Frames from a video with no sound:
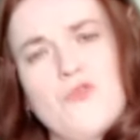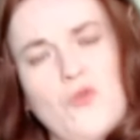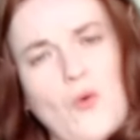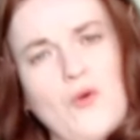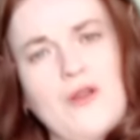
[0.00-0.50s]

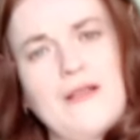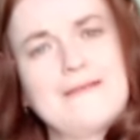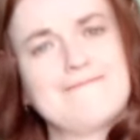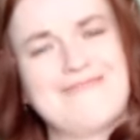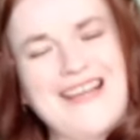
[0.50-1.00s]
don't,
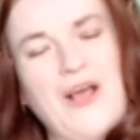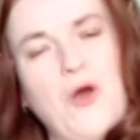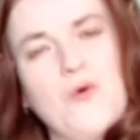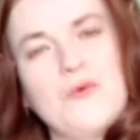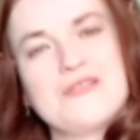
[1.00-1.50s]
didn't
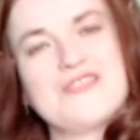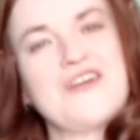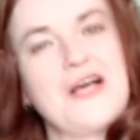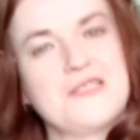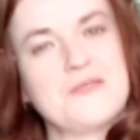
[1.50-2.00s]
always
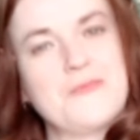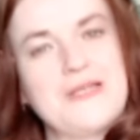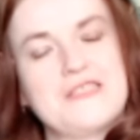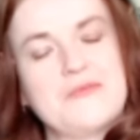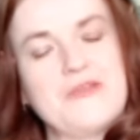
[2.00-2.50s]
grasp
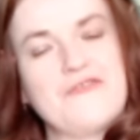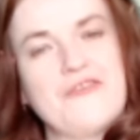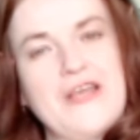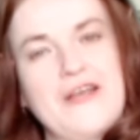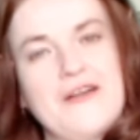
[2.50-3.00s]
it, to be
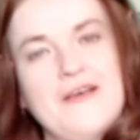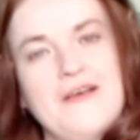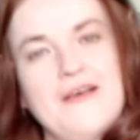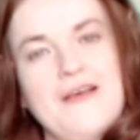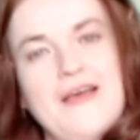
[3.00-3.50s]
fair.
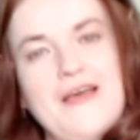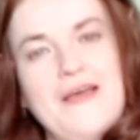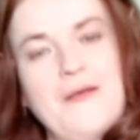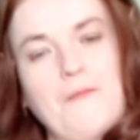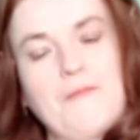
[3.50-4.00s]

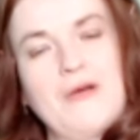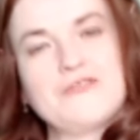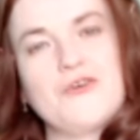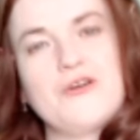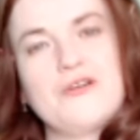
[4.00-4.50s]
Um, my
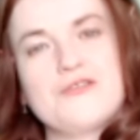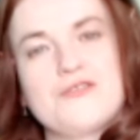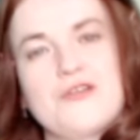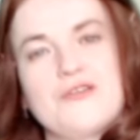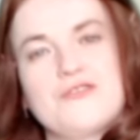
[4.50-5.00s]

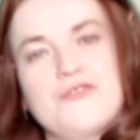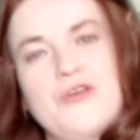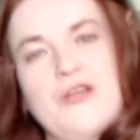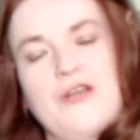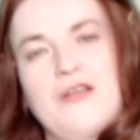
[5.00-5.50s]
daughter's
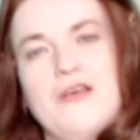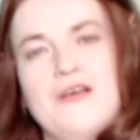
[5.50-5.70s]
doing